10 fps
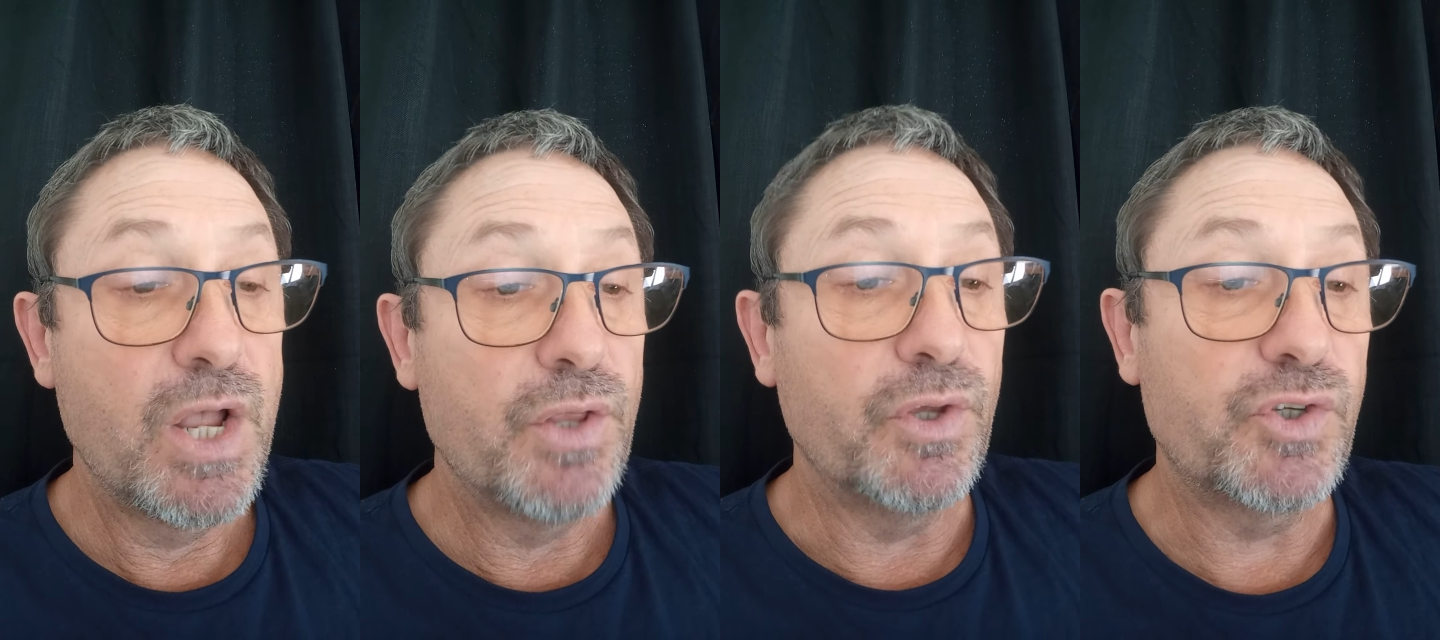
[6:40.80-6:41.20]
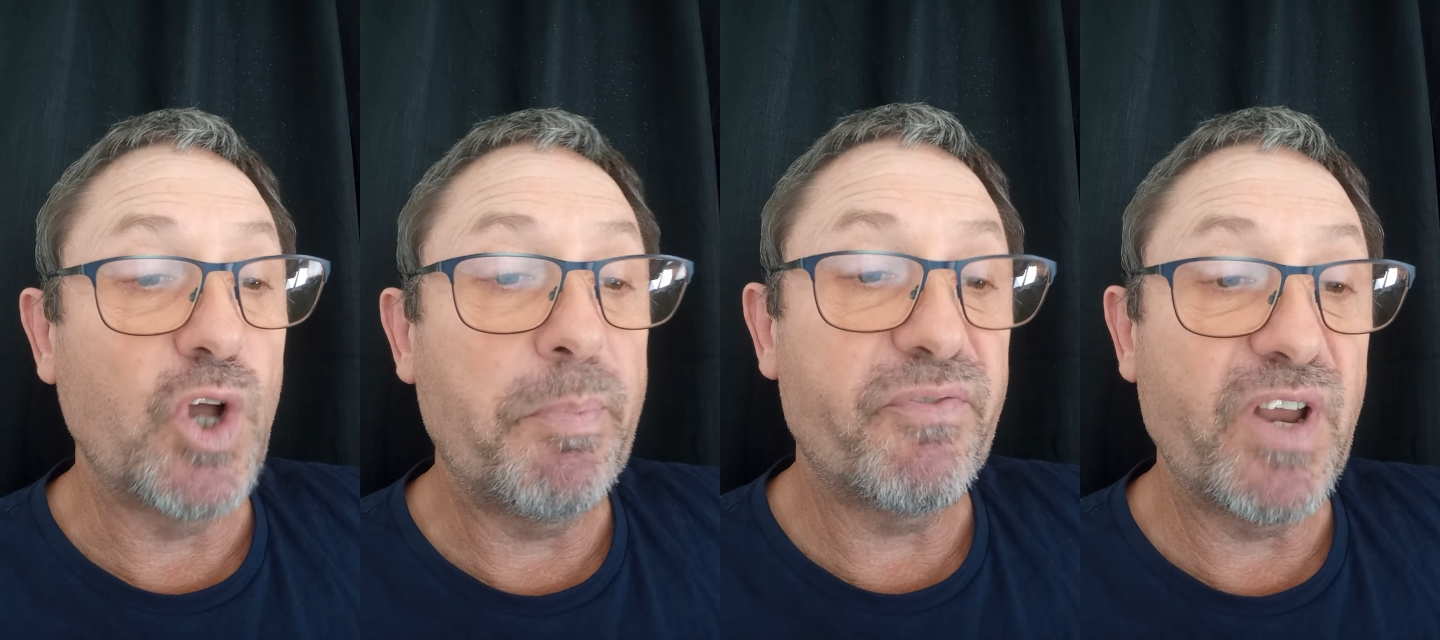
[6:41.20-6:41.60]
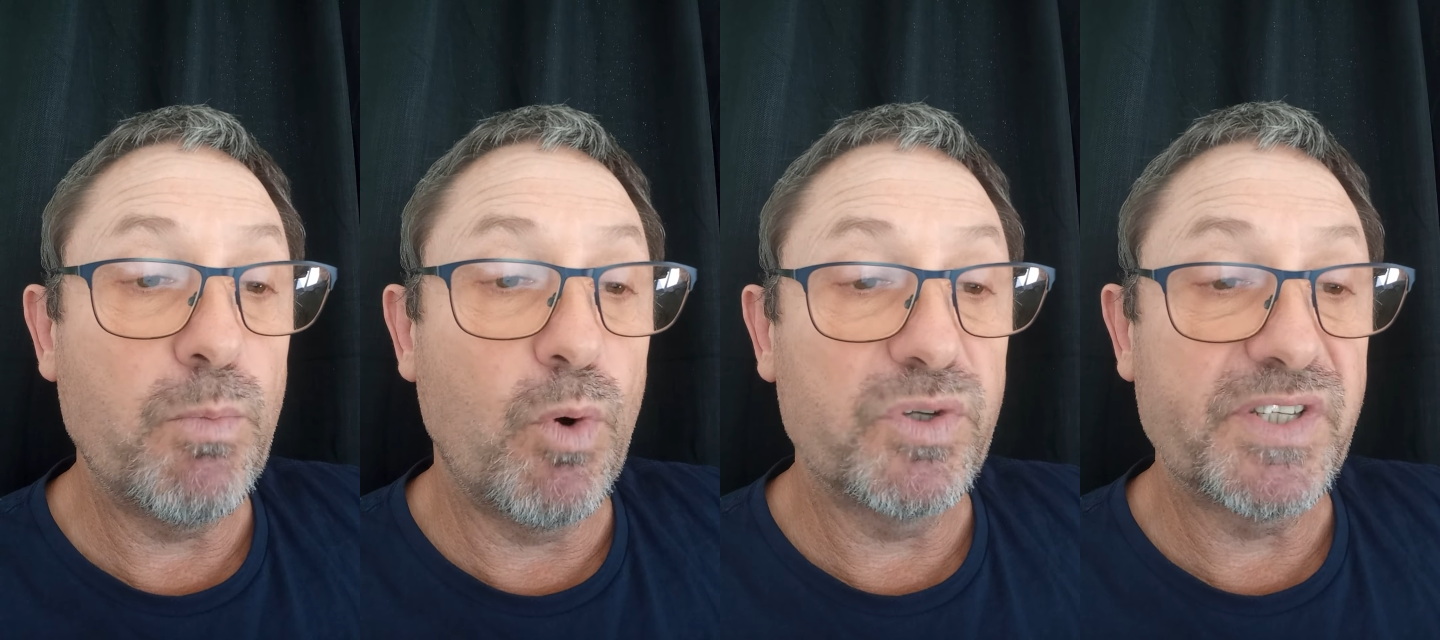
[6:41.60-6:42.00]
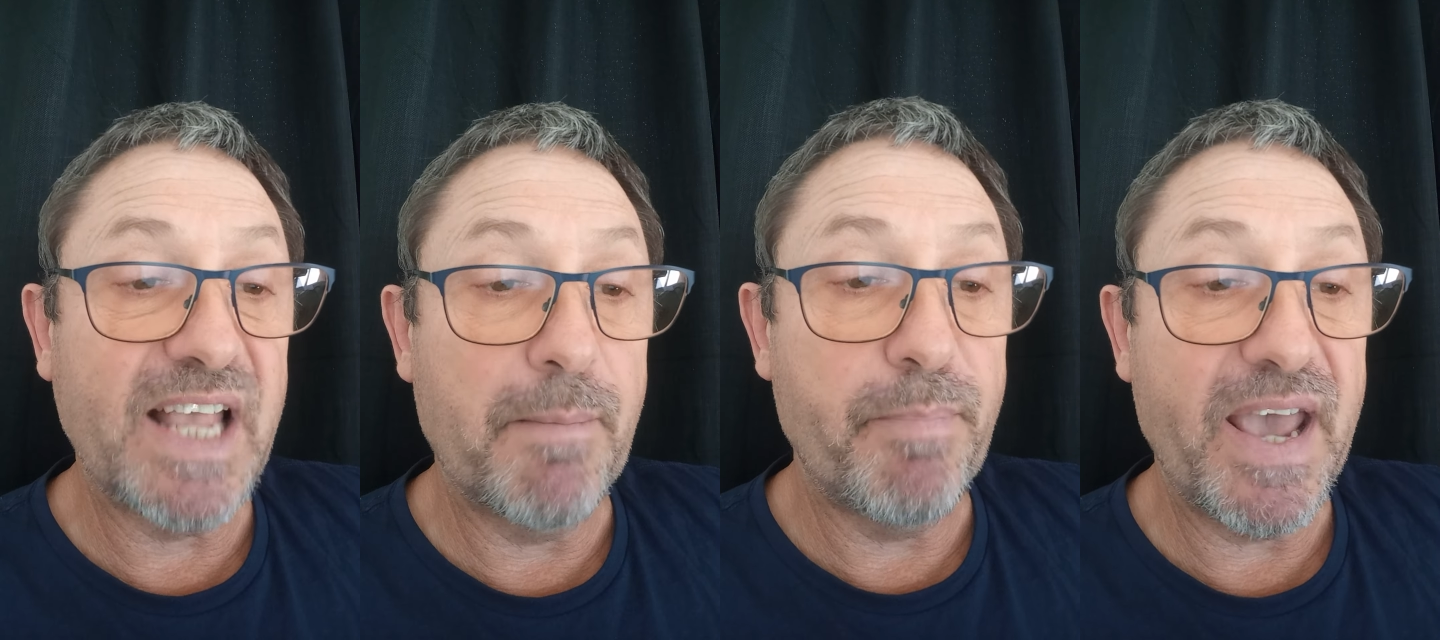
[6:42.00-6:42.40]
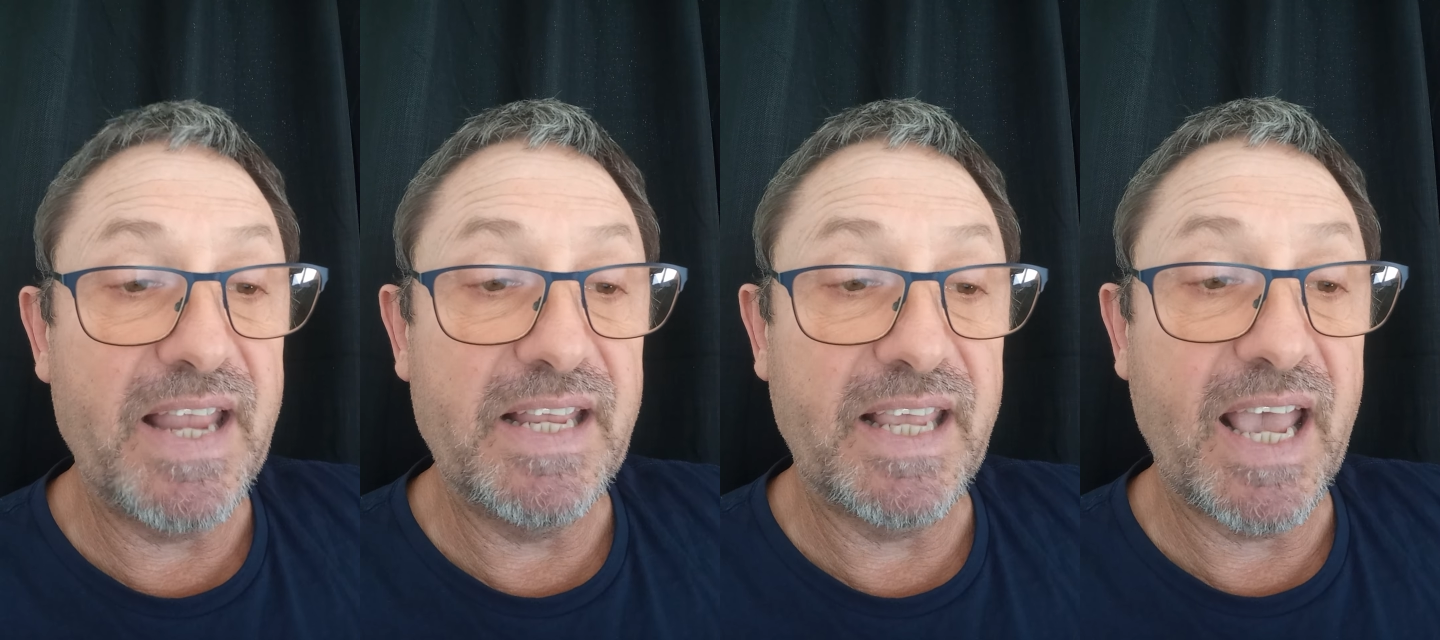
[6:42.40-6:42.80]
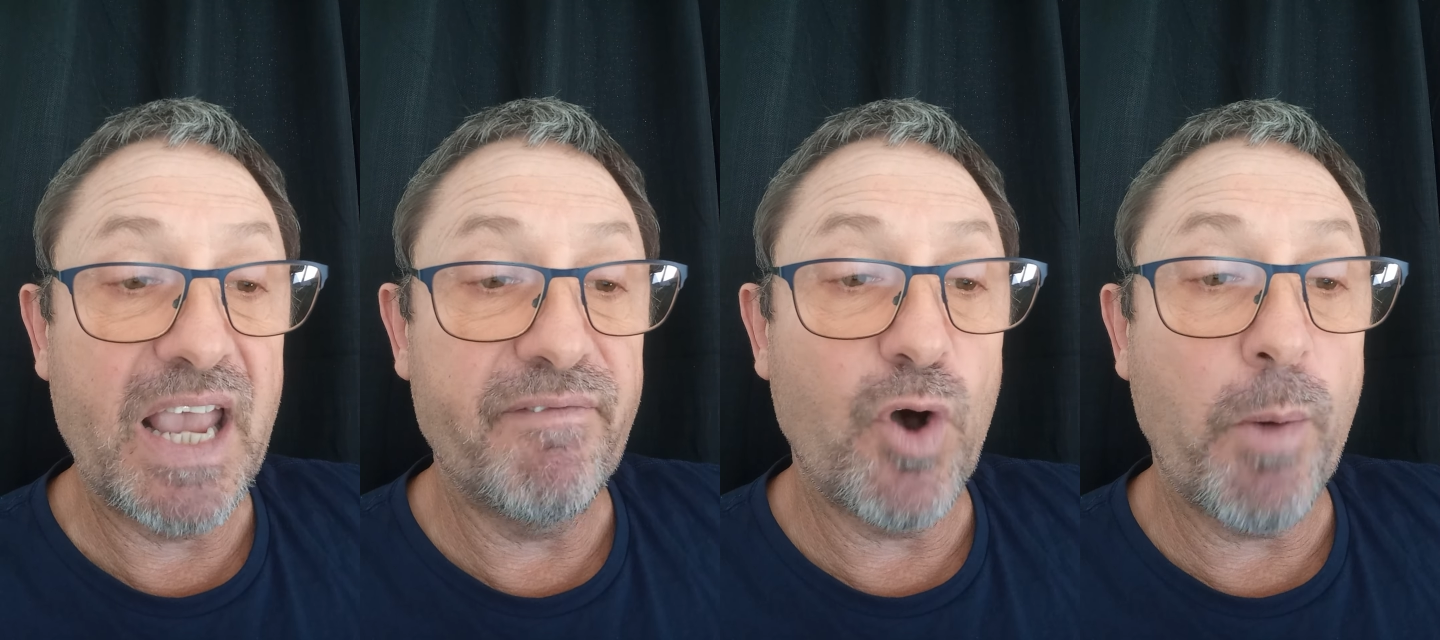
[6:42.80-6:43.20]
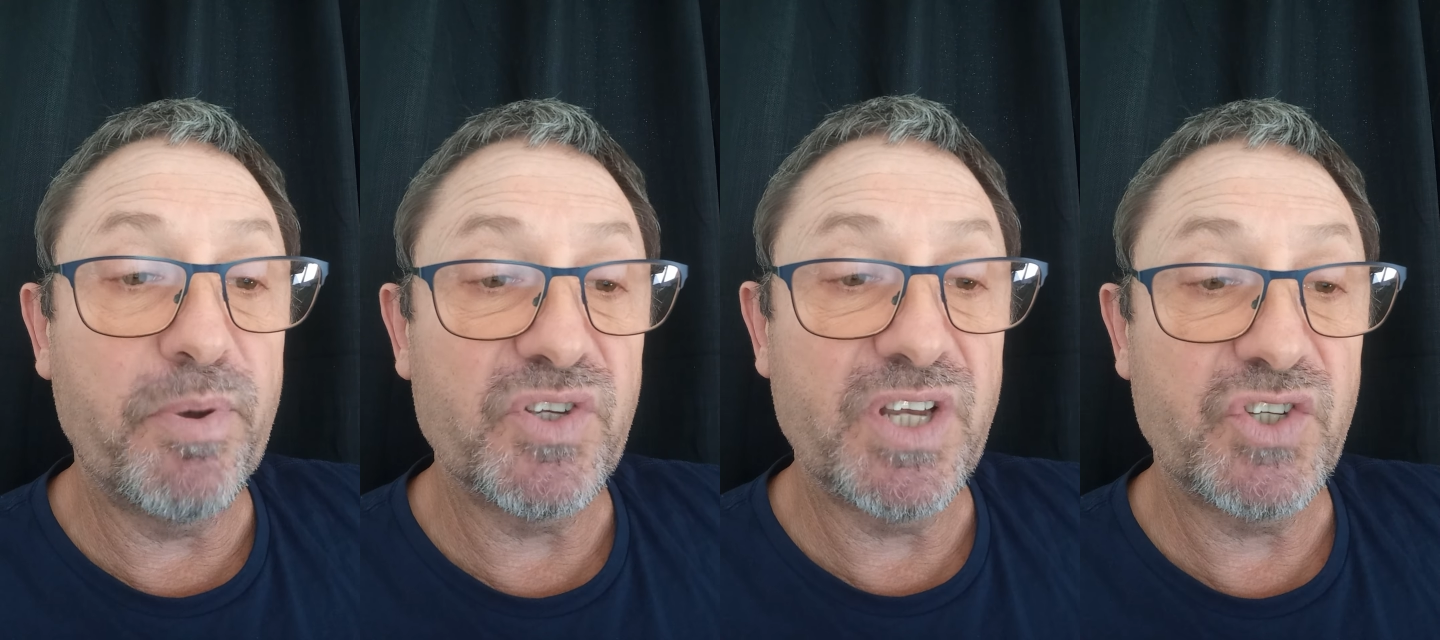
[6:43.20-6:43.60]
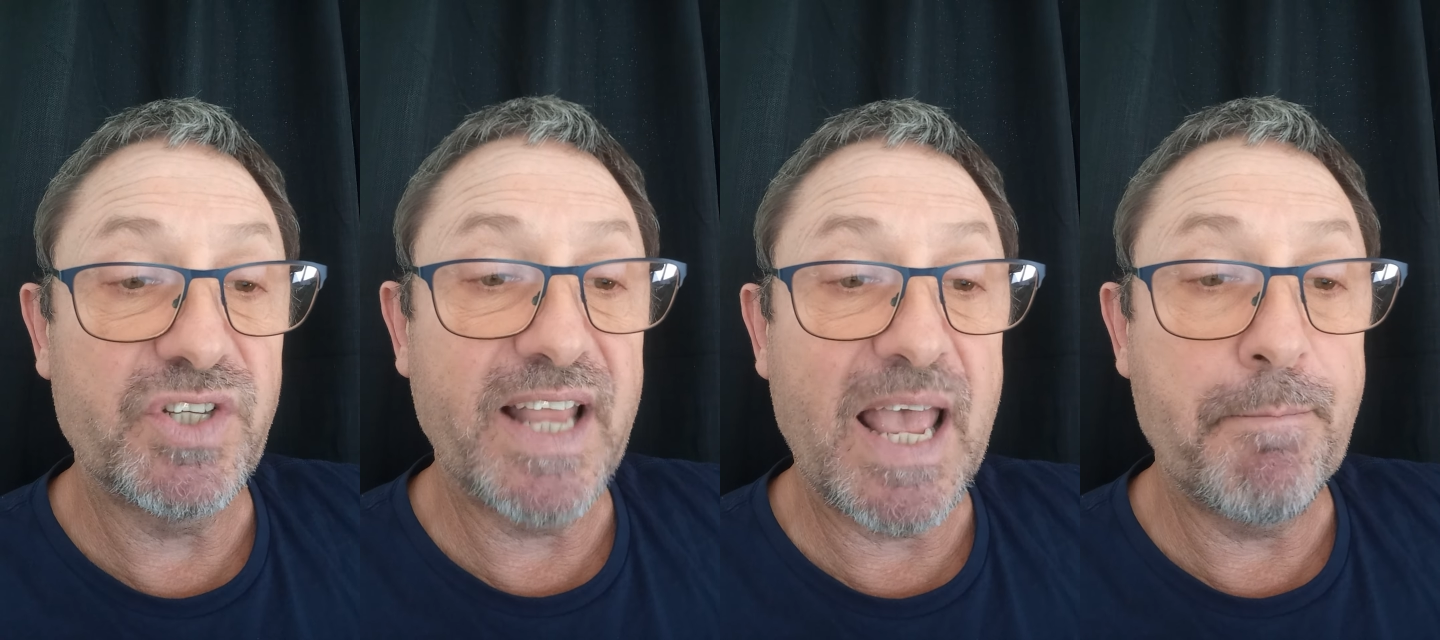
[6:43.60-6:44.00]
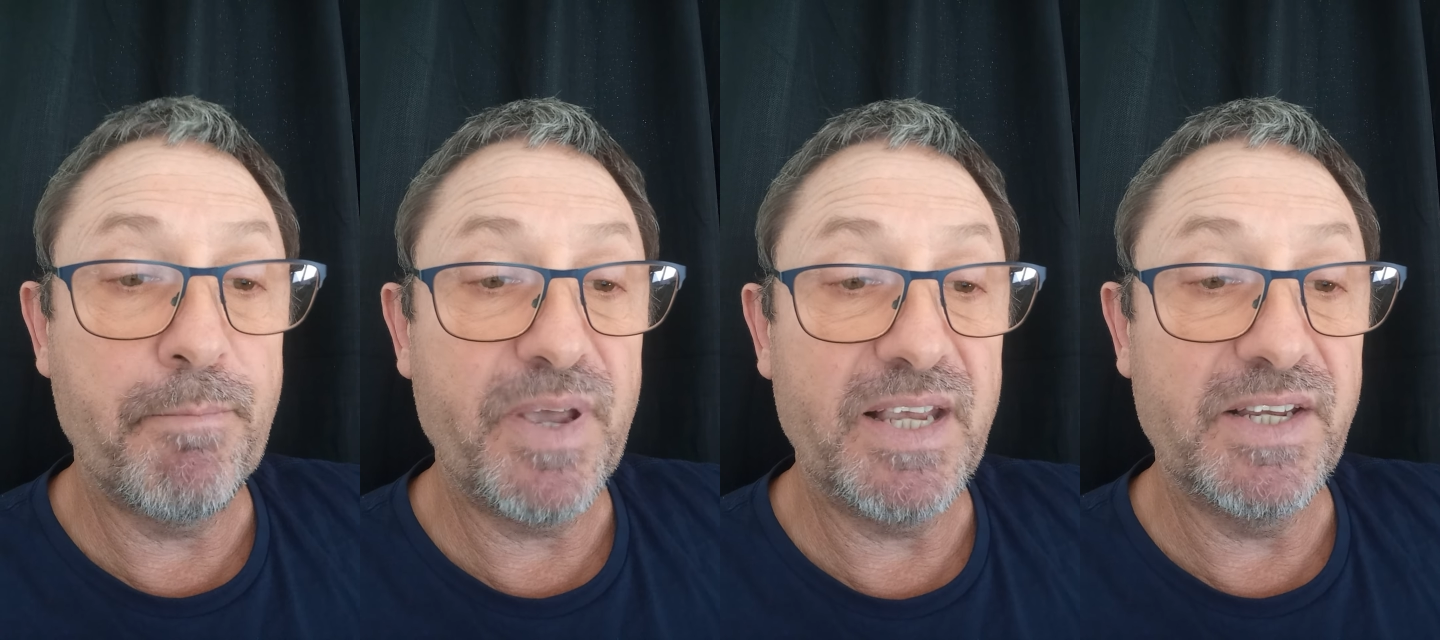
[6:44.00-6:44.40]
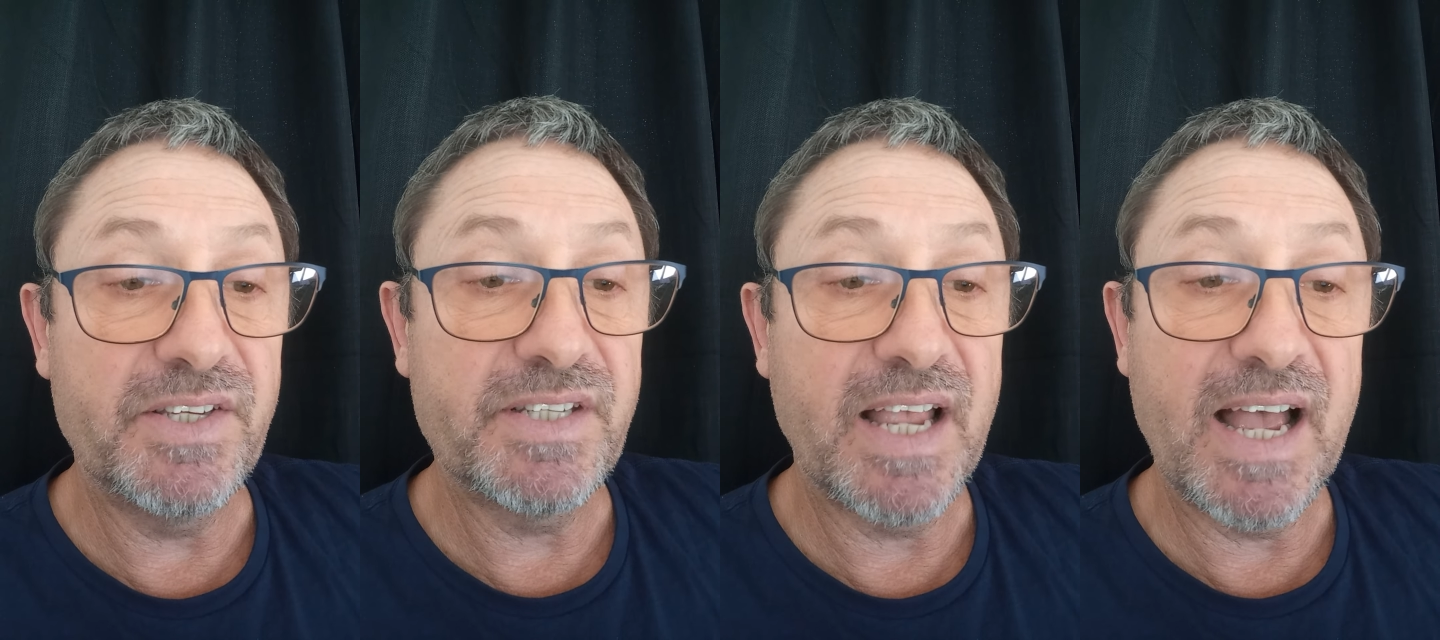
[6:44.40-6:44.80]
The Stop Three Waters campaign gave opposition MPs